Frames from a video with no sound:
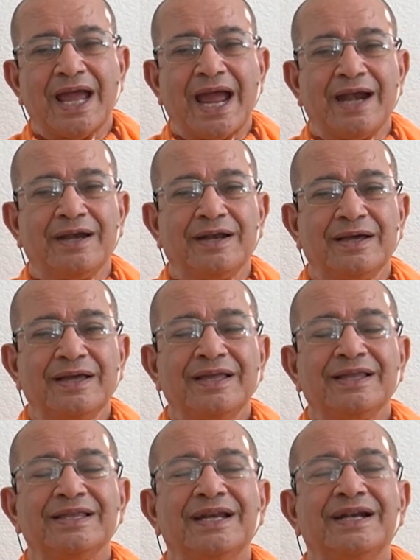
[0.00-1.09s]
and
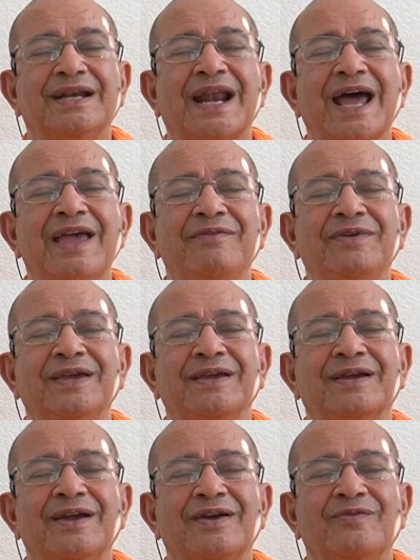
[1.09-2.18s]
the
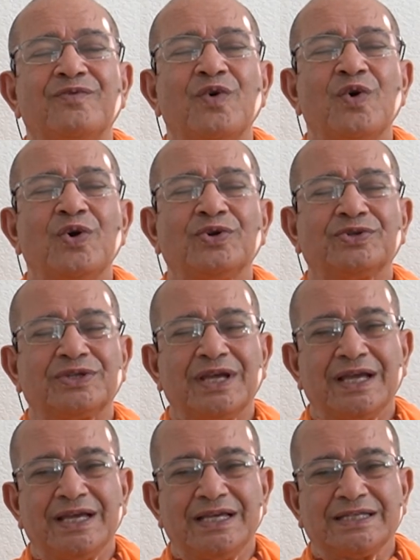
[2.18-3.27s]
driving force
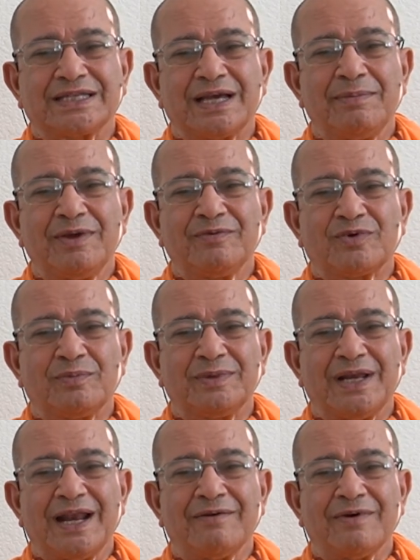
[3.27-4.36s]
is coming from the
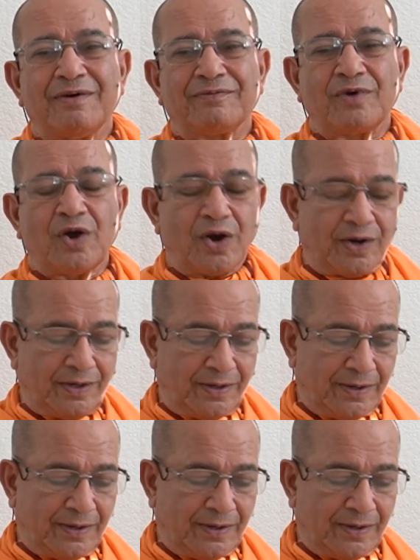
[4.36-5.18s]
love of God.